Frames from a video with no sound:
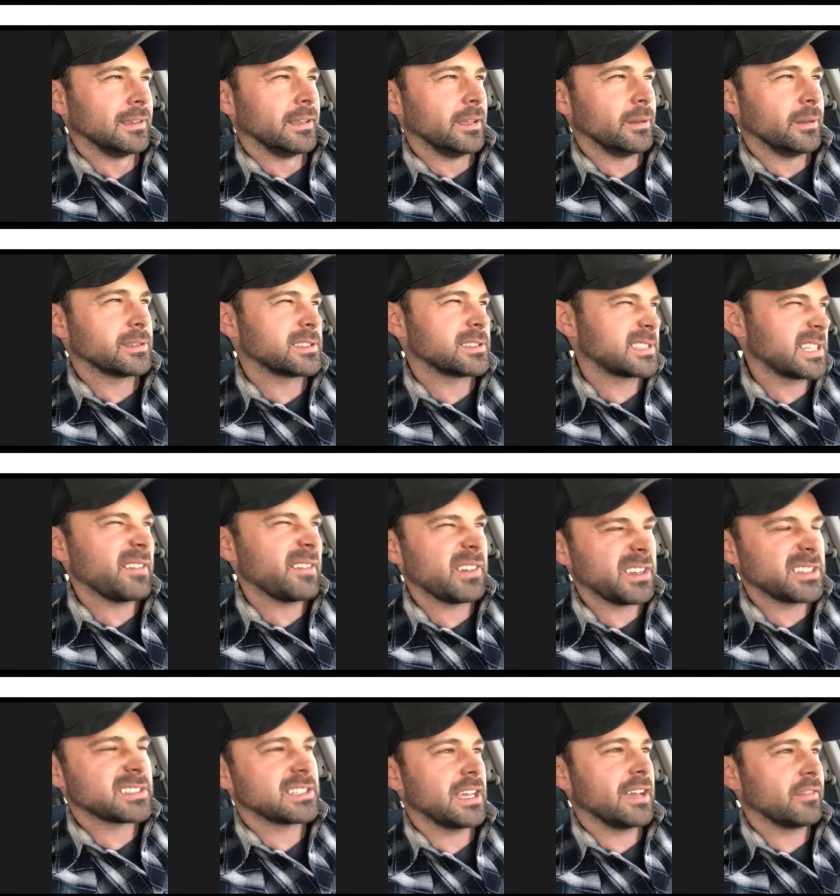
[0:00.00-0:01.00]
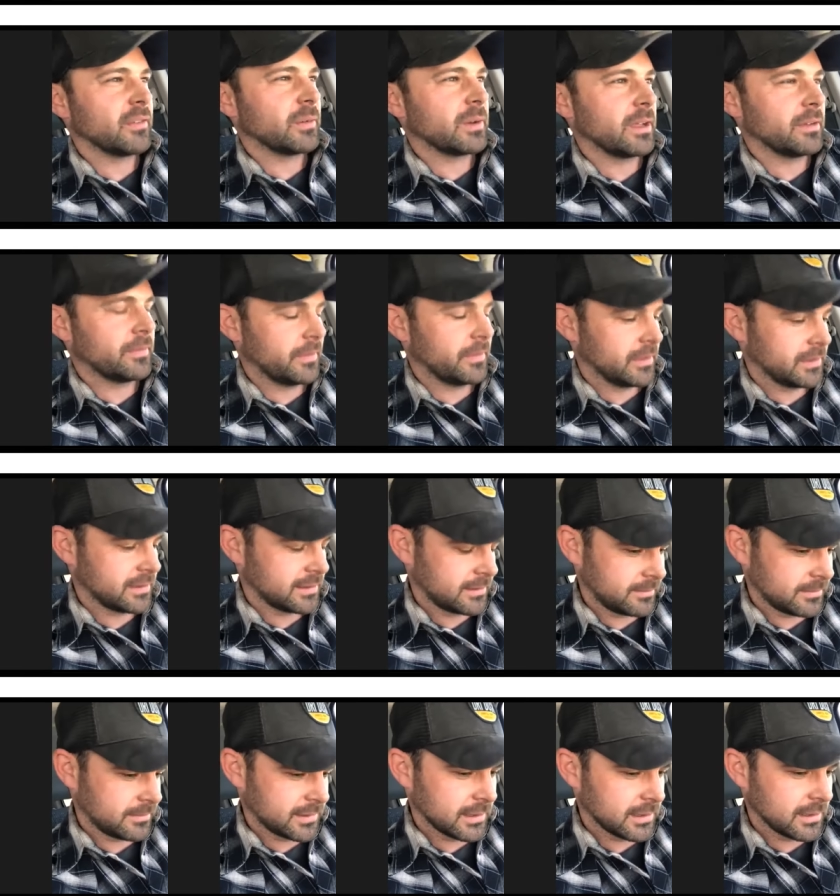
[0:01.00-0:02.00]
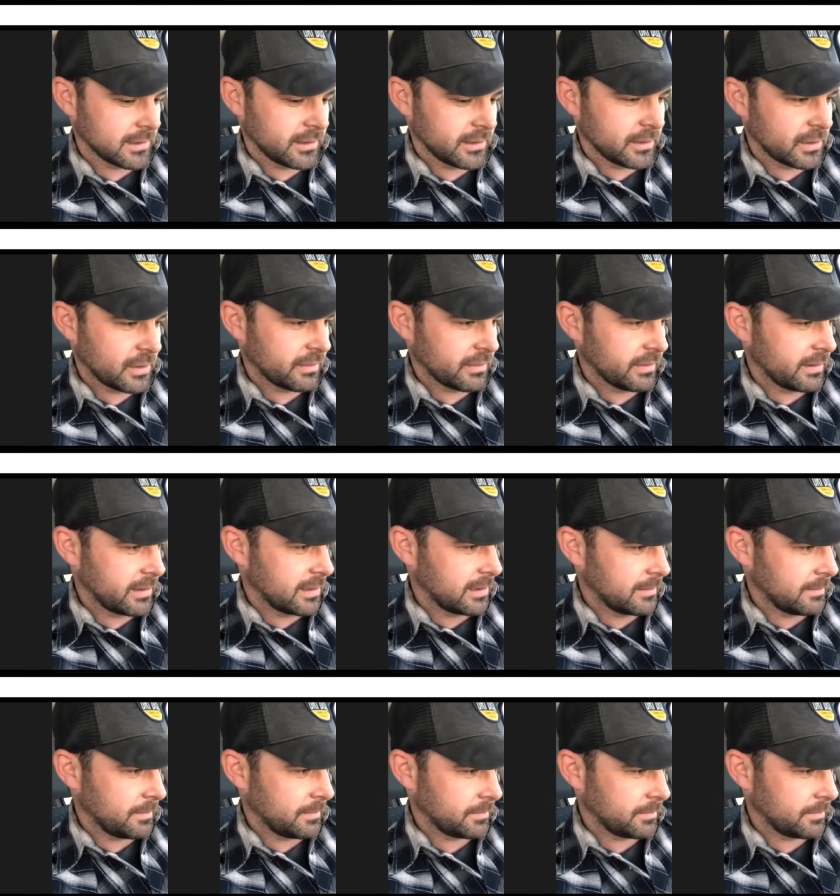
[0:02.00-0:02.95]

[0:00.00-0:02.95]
he was 77 when I first started going over there. And